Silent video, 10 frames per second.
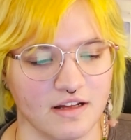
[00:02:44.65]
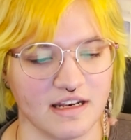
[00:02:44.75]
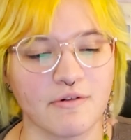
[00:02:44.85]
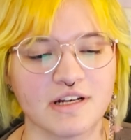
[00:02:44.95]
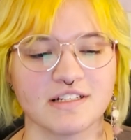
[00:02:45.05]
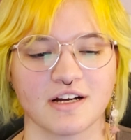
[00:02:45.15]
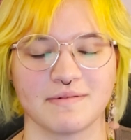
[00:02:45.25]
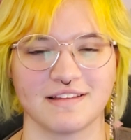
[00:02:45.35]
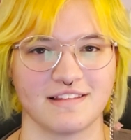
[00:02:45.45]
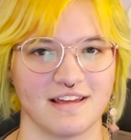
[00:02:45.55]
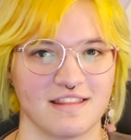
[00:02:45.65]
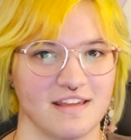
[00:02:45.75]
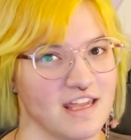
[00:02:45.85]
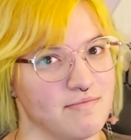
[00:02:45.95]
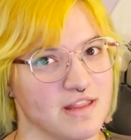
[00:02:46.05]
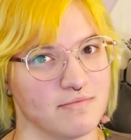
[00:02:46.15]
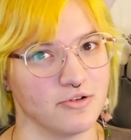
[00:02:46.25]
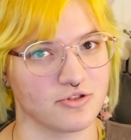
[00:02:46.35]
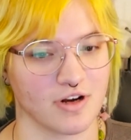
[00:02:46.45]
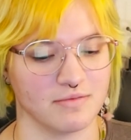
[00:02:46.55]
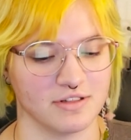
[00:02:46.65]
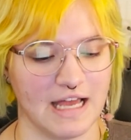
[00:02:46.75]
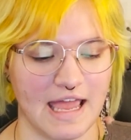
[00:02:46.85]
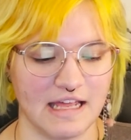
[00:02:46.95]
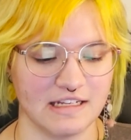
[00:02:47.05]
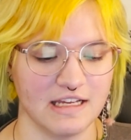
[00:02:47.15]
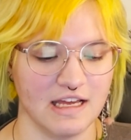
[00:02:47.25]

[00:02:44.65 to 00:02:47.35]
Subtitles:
Now we're going to talk about the thing that gave me the most trouble and